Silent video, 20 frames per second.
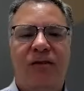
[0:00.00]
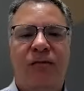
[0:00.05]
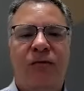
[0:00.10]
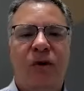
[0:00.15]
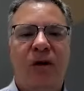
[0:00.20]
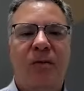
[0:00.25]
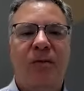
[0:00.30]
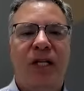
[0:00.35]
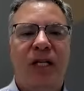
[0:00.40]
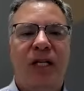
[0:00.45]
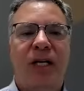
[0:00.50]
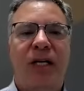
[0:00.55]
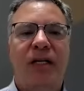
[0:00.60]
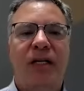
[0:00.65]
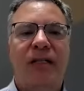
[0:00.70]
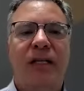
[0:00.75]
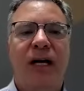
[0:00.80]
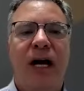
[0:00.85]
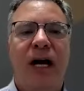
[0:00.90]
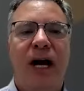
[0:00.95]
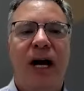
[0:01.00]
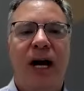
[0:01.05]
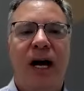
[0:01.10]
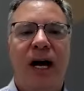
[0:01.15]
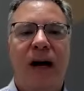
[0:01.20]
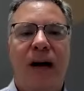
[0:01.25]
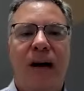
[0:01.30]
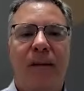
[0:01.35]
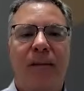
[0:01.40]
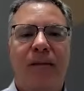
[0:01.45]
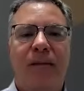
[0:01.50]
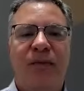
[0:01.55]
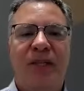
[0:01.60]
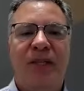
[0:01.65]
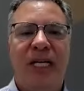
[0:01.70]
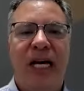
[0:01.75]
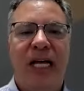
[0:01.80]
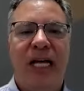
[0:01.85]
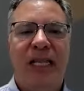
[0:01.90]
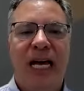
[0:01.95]
formula.
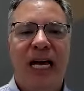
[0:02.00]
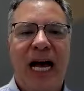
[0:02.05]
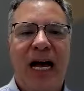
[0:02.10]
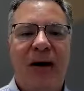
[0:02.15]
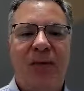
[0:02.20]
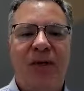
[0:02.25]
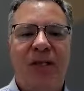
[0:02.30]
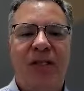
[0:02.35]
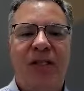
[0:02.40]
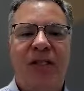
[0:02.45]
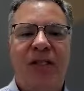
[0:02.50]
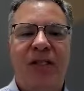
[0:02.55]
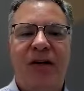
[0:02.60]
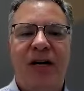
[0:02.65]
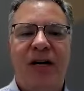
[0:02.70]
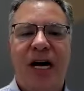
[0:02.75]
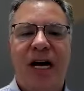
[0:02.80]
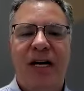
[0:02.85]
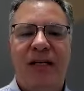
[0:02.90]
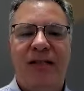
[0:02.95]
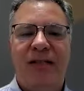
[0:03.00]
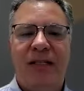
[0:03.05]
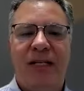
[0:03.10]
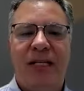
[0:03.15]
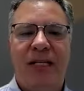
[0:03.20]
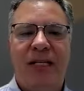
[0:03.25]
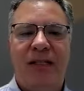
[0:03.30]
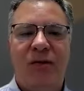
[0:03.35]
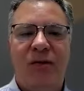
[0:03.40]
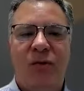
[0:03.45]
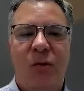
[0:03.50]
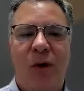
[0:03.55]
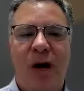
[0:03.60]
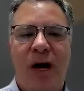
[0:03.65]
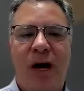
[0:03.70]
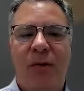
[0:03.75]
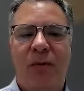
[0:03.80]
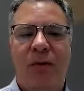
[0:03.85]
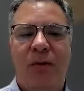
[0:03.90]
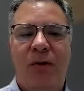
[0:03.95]
That with curiosity is
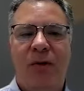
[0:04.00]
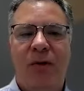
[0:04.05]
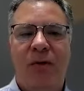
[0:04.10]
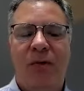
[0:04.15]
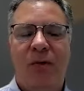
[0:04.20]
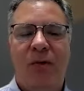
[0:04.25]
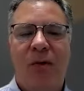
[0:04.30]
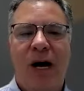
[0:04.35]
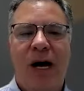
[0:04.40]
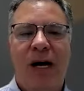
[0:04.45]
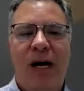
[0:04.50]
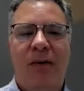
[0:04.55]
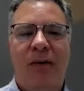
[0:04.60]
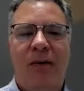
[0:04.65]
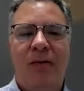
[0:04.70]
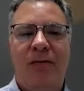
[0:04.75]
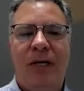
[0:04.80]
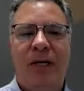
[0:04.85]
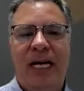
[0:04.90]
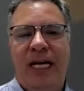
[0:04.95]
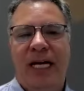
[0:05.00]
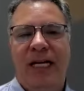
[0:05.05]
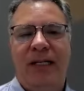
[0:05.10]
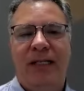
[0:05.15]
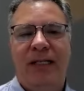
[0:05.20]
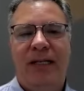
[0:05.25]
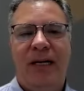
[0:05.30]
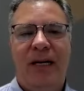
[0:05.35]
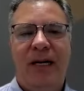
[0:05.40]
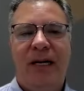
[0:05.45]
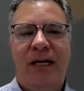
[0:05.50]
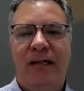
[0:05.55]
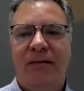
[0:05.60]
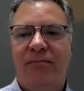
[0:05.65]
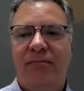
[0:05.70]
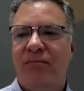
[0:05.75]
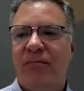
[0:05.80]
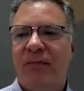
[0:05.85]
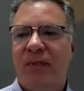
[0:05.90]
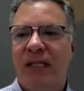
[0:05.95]
why Andy and I
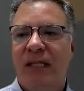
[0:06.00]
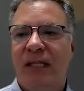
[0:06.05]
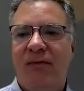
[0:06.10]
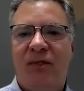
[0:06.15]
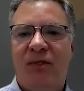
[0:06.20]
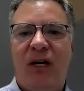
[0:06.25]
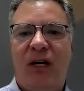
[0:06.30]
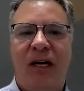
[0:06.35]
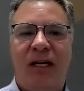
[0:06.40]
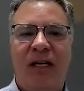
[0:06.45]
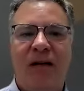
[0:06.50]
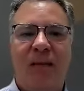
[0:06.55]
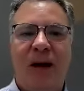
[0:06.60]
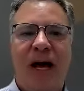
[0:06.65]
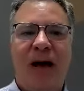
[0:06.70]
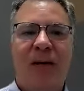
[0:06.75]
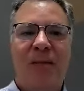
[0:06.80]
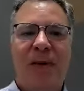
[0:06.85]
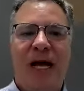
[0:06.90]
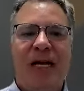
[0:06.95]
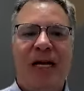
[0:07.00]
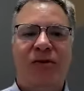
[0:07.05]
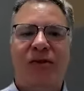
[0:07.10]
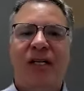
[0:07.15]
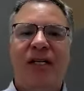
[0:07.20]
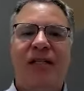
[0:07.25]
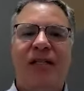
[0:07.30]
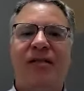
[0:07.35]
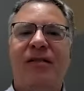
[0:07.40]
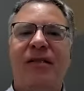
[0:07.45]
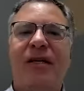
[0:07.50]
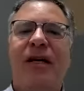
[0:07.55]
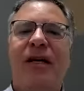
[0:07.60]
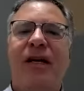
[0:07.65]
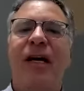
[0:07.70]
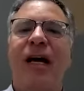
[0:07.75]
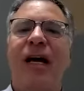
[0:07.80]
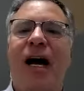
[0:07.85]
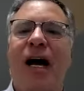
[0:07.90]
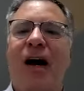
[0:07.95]
love talking about metrics.
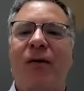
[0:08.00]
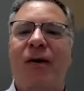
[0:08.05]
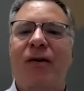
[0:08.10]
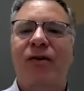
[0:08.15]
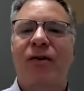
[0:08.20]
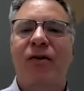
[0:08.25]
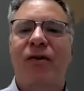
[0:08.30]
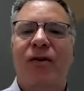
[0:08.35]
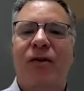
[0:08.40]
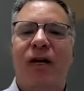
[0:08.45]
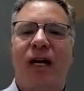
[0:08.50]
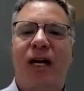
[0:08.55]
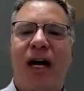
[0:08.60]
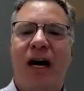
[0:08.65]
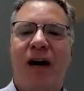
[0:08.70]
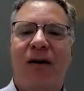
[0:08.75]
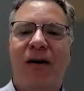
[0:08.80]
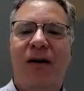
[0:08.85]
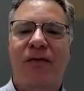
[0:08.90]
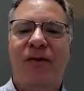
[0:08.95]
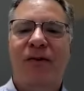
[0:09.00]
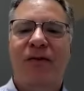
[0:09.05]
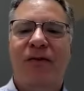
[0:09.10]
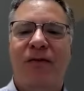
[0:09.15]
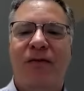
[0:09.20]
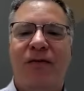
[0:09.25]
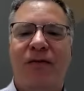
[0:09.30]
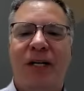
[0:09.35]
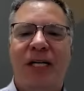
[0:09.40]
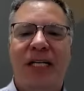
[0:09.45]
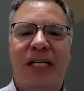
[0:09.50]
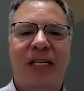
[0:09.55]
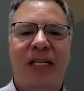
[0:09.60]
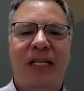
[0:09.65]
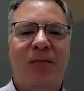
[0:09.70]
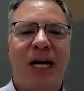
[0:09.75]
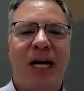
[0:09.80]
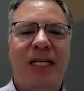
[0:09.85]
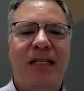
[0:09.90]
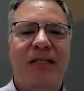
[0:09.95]
However funny
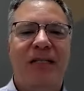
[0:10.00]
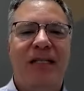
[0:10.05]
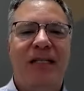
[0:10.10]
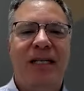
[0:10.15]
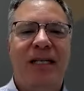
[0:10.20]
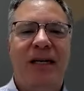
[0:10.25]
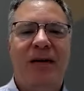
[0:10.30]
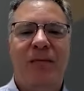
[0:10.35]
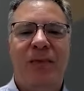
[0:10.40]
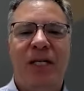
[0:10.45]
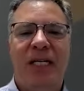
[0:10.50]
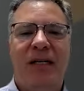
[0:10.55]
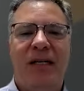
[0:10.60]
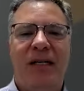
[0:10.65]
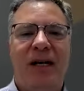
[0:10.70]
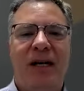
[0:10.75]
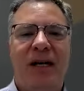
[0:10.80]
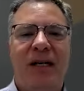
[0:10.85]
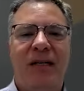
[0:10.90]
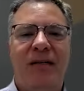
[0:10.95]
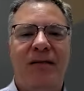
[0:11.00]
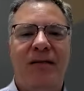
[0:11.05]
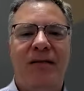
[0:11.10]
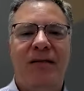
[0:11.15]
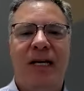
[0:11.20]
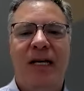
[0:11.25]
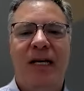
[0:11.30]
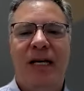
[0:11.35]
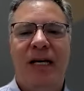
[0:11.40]
it might seem, because